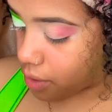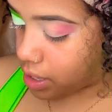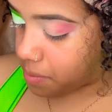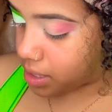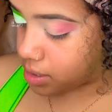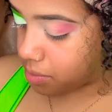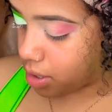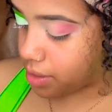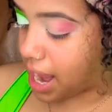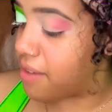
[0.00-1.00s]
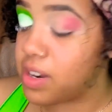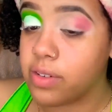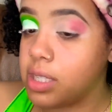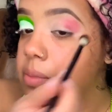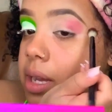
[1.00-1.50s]
him and some girl that I have never
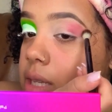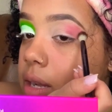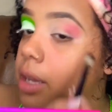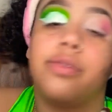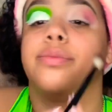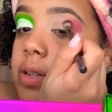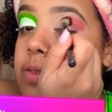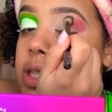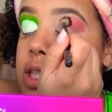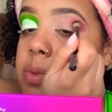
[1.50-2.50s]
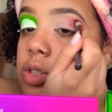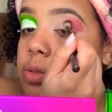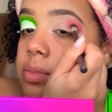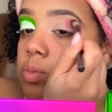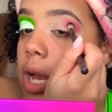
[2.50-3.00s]
seen in my entire life. Never seen this bitch,
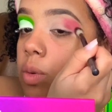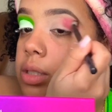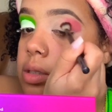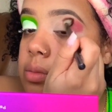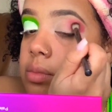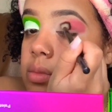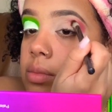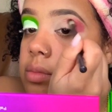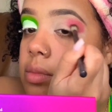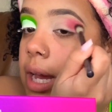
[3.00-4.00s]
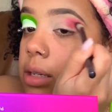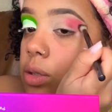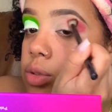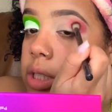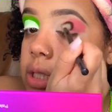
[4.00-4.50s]
not once. I don't know
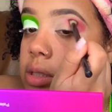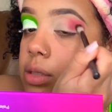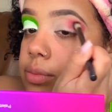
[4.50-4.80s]
who she is.